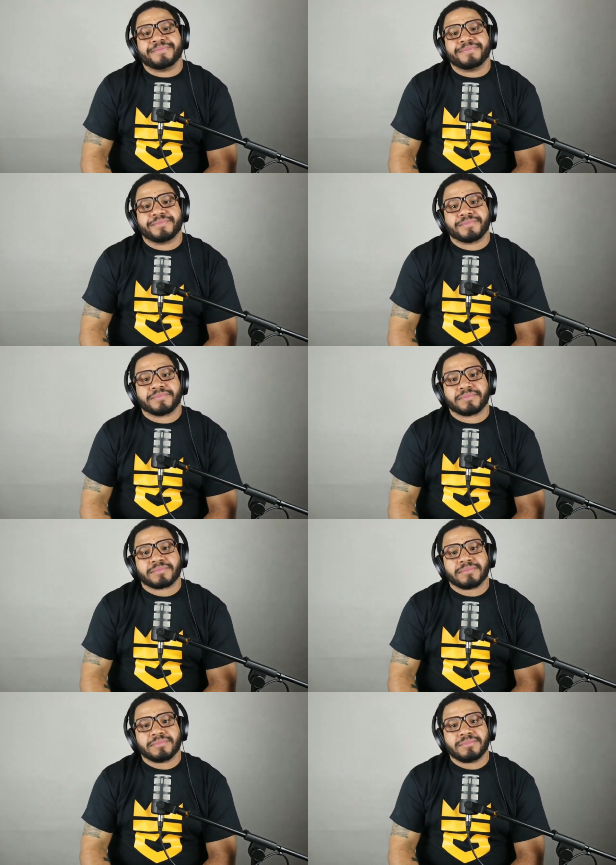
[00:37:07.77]

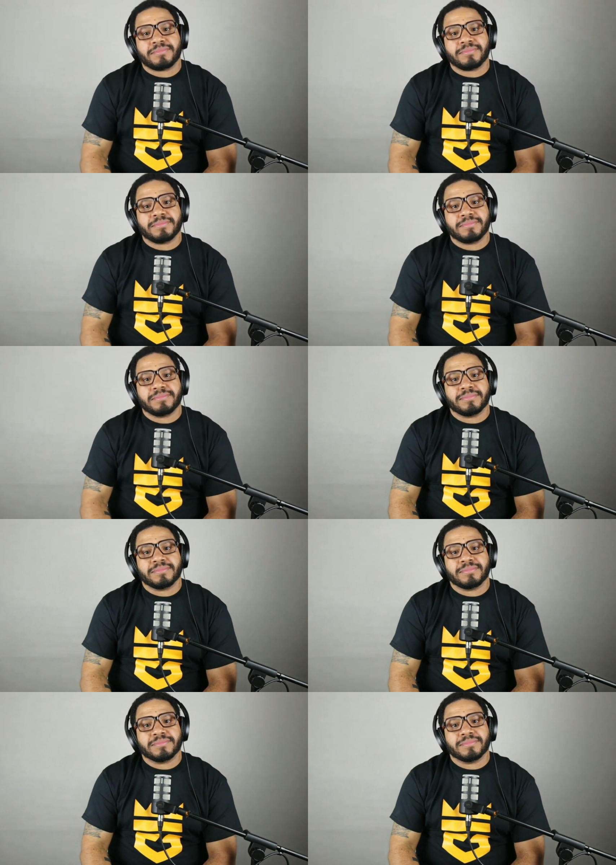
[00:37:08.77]

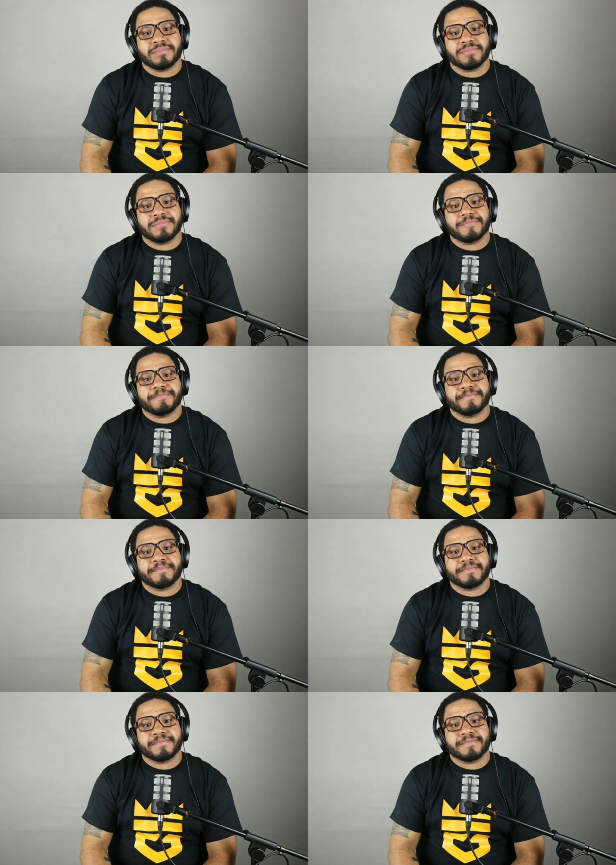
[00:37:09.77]

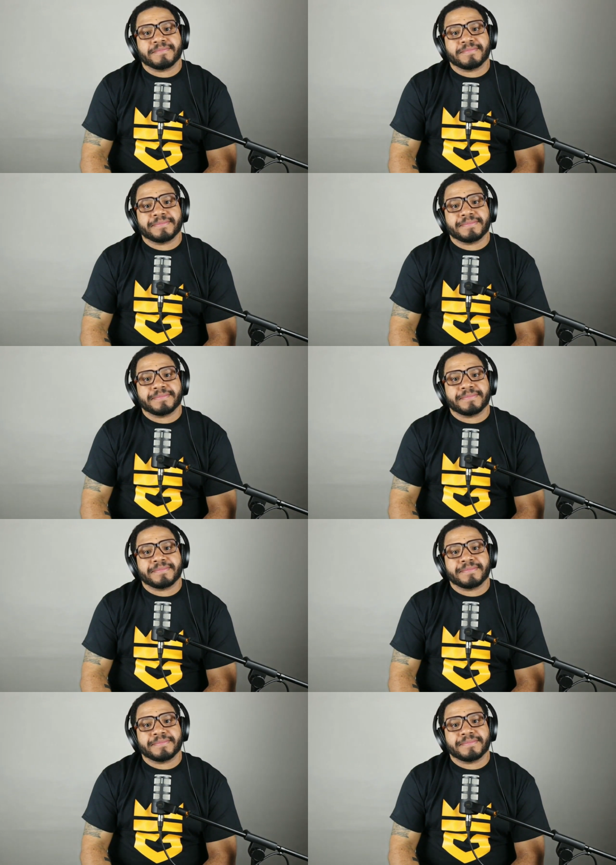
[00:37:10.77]

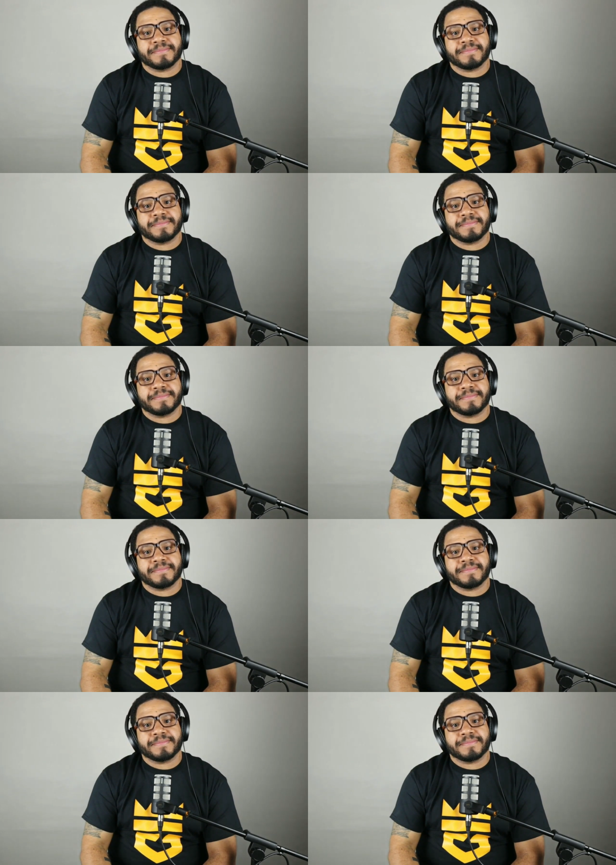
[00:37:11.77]
[no speech]